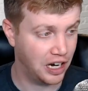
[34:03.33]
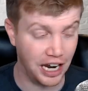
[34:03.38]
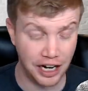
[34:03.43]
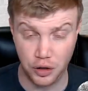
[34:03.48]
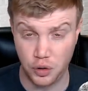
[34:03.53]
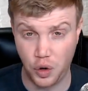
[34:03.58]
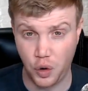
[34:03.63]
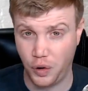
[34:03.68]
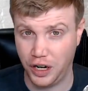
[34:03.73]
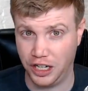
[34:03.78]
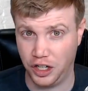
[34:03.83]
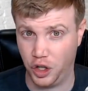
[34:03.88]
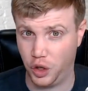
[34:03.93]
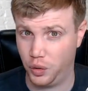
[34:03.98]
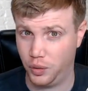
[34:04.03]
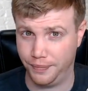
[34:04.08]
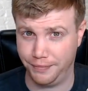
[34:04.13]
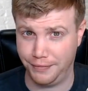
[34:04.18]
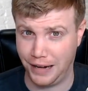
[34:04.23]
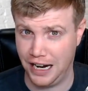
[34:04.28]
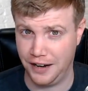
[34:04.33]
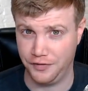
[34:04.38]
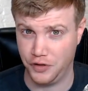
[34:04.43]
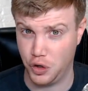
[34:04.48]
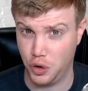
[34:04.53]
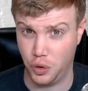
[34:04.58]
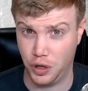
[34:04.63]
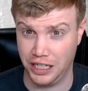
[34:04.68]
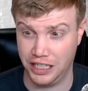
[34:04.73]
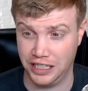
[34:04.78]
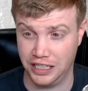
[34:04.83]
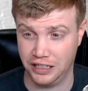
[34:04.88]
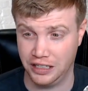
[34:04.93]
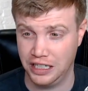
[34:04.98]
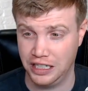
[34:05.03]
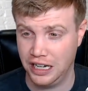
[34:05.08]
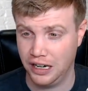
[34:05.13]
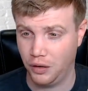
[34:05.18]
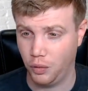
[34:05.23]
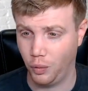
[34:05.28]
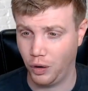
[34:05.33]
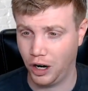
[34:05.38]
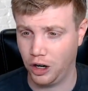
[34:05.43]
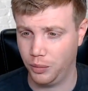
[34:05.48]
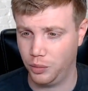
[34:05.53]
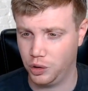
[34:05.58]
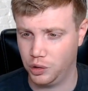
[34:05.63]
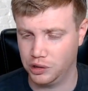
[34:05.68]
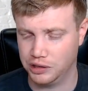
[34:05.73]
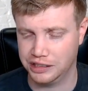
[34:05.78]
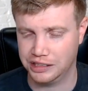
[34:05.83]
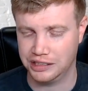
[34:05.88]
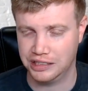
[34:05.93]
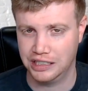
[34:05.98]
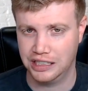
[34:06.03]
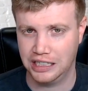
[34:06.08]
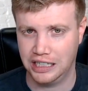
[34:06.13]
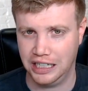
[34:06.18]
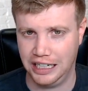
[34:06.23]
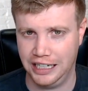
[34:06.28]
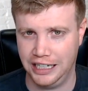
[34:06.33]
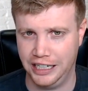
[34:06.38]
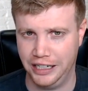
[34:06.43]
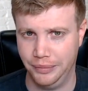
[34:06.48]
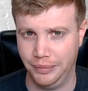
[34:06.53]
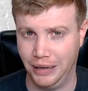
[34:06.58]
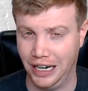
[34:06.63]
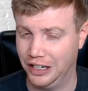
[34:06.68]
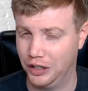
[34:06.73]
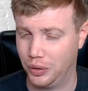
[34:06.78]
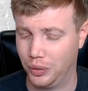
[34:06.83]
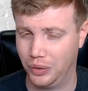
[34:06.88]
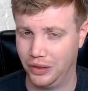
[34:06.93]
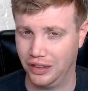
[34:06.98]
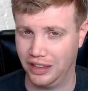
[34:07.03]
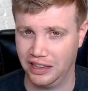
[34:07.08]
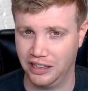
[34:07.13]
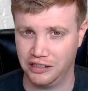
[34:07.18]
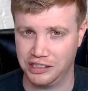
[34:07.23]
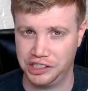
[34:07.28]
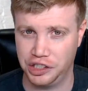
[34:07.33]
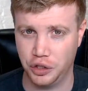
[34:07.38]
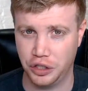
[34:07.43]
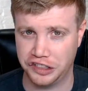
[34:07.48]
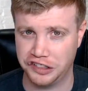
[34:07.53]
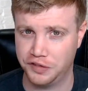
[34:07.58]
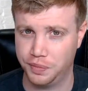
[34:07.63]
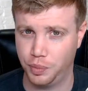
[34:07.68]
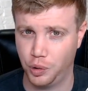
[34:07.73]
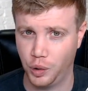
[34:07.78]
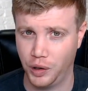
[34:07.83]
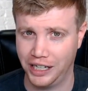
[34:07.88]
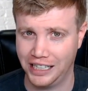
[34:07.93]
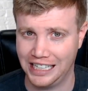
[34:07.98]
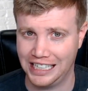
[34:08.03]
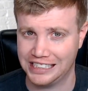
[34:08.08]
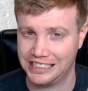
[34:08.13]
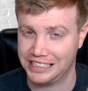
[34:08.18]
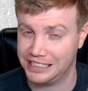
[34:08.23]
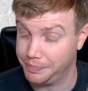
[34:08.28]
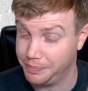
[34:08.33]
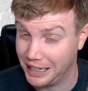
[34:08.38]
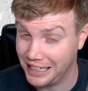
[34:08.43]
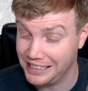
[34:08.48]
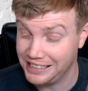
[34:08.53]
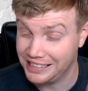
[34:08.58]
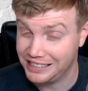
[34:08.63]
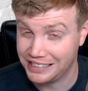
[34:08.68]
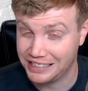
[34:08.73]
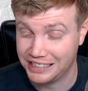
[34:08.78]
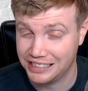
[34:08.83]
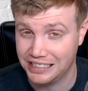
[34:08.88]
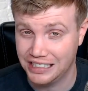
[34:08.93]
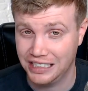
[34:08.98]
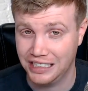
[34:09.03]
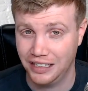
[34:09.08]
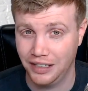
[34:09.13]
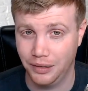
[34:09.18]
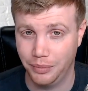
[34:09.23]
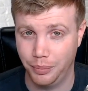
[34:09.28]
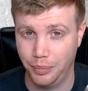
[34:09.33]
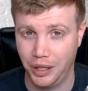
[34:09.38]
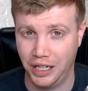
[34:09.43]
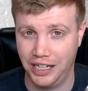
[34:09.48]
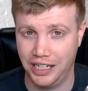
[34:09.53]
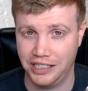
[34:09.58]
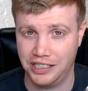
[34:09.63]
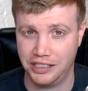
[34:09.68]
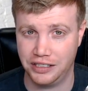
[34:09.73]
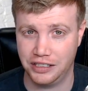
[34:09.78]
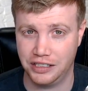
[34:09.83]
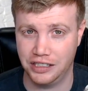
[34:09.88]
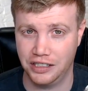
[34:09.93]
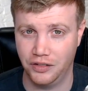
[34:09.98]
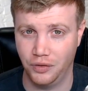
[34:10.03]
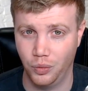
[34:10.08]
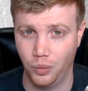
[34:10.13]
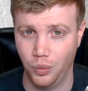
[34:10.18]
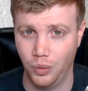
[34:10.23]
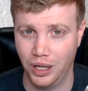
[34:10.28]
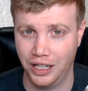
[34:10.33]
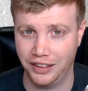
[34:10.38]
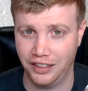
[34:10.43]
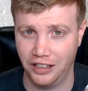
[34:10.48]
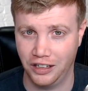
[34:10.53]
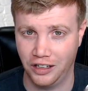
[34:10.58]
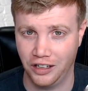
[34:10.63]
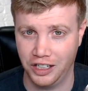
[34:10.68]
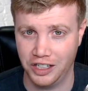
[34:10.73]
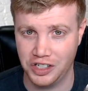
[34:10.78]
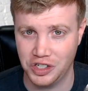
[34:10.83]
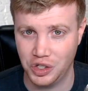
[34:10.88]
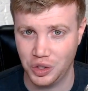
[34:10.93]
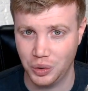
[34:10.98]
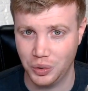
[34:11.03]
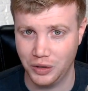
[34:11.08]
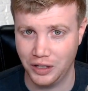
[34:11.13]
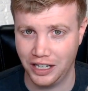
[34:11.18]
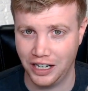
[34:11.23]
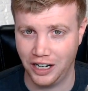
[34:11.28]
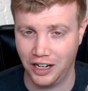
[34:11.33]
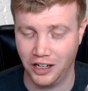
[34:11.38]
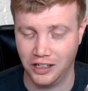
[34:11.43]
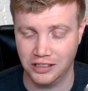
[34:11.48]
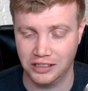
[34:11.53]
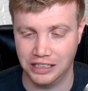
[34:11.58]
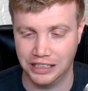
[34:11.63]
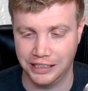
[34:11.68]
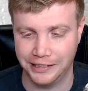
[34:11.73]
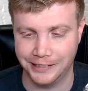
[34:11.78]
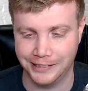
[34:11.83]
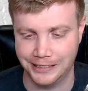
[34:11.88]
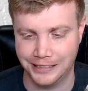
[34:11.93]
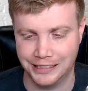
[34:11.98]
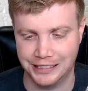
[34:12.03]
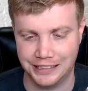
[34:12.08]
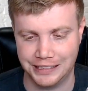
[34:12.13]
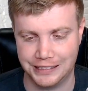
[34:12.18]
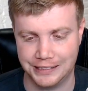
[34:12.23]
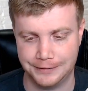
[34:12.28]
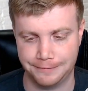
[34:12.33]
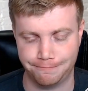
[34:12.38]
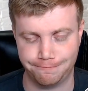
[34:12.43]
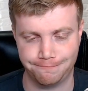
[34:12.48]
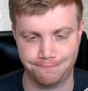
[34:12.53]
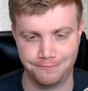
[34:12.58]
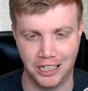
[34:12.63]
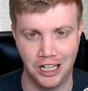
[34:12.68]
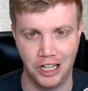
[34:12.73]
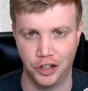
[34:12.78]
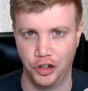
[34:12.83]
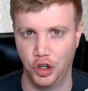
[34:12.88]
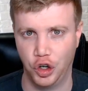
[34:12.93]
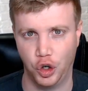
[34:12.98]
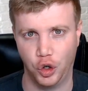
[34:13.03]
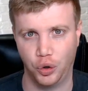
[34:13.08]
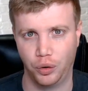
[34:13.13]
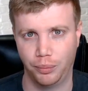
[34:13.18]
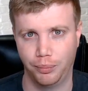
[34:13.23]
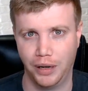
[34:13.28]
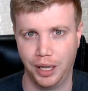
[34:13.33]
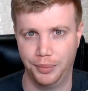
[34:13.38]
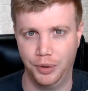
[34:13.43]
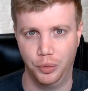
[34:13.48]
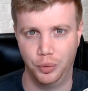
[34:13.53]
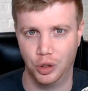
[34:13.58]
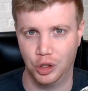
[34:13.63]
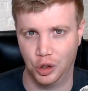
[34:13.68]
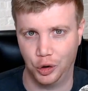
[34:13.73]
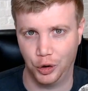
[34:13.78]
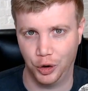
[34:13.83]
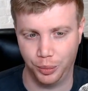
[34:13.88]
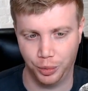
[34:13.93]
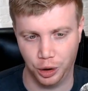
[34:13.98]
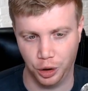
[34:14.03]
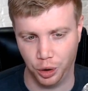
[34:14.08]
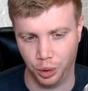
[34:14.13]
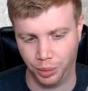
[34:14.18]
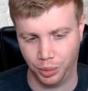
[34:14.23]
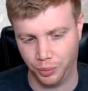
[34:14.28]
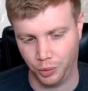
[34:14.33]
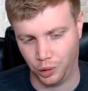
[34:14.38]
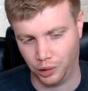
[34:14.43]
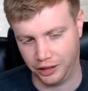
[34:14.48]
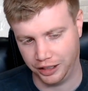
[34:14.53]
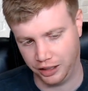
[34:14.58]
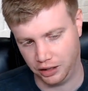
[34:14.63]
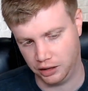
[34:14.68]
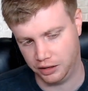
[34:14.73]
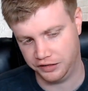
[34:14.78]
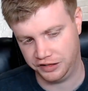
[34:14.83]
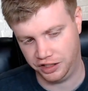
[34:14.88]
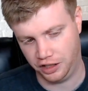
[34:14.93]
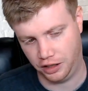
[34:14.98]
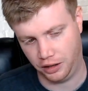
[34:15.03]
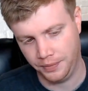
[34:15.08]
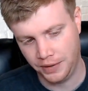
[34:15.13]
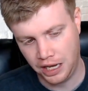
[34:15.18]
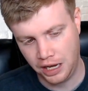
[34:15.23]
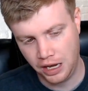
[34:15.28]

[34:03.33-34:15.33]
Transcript: I don't quite know. I have no idea. Wearables, I know they're still exploring that space, but what they're going to do there is unknown. Maybe we'll learn a little bit more later this year.